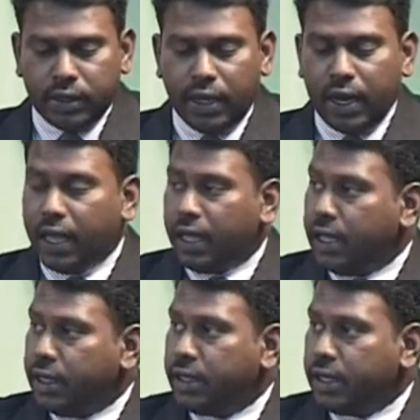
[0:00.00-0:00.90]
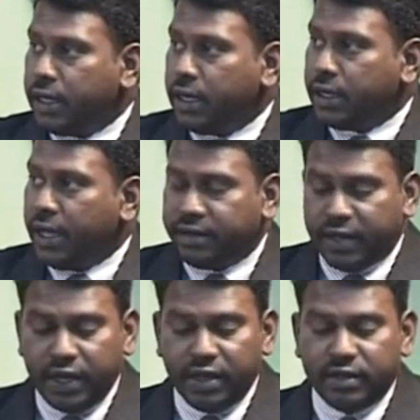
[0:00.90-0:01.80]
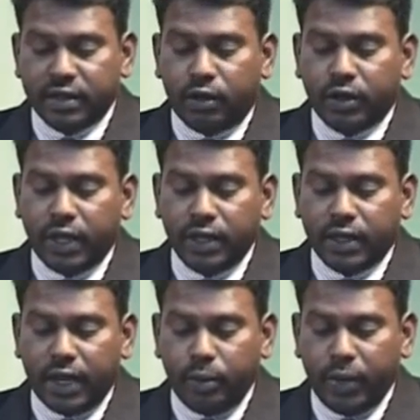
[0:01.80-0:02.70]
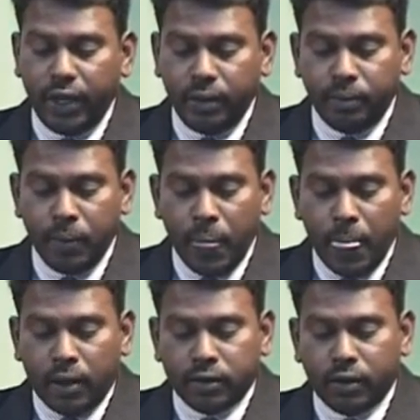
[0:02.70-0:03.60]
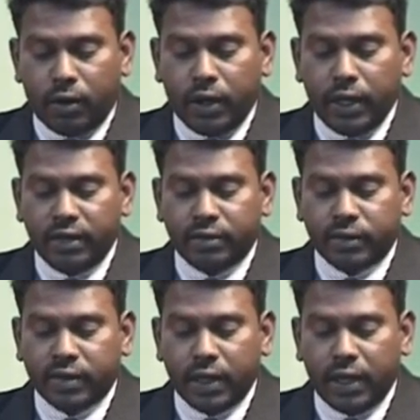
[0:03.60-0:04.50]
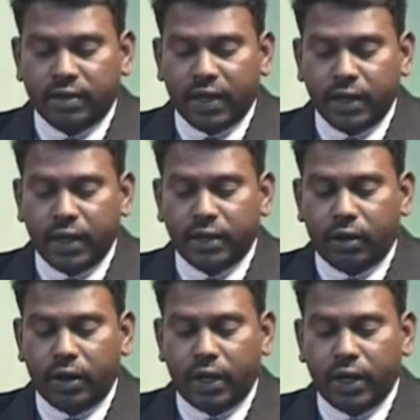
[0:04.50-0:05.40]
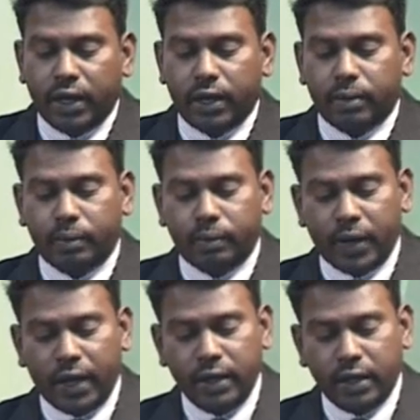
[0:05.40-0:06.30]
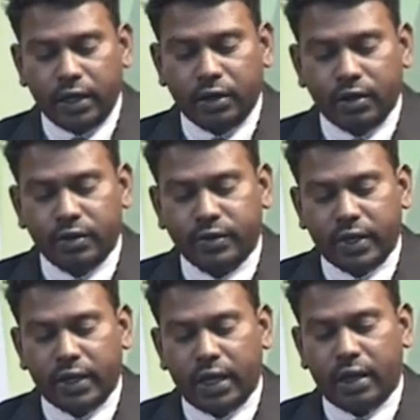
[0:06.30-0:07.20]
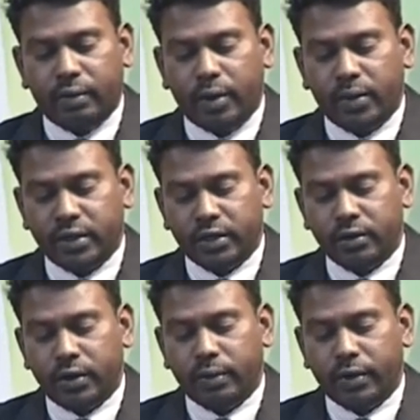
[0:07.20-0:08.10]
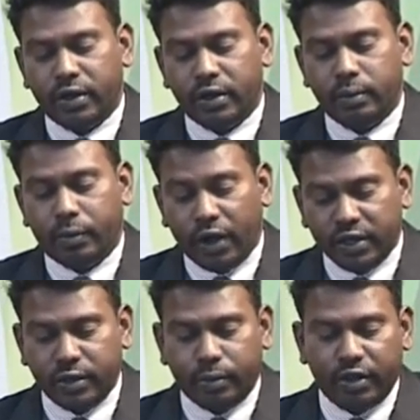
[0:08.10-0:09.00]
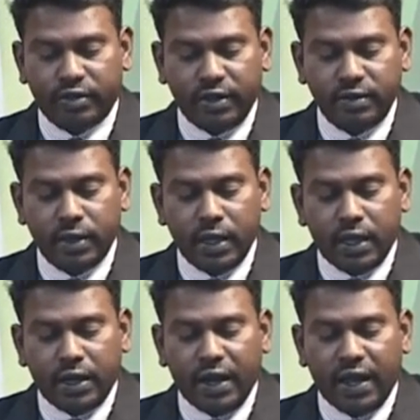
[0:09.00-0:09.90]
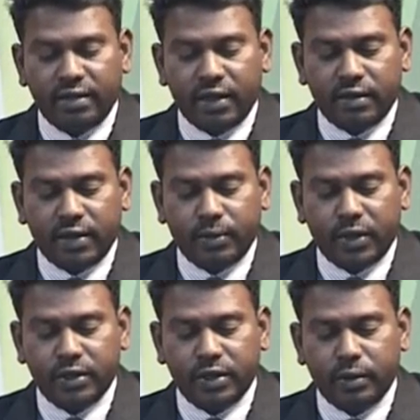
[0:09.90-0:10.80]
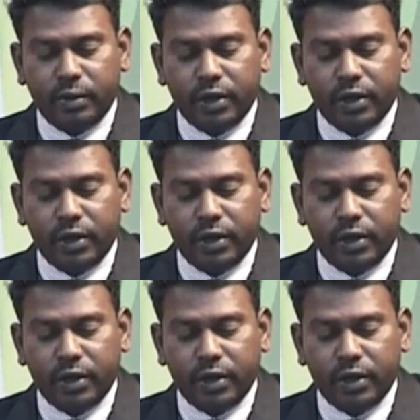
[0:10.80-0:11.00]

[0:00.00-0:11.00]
The third case study is on the Tanabe. So it's started in the Onada plant, introduced in the pharmaceutical production process, realized the substantial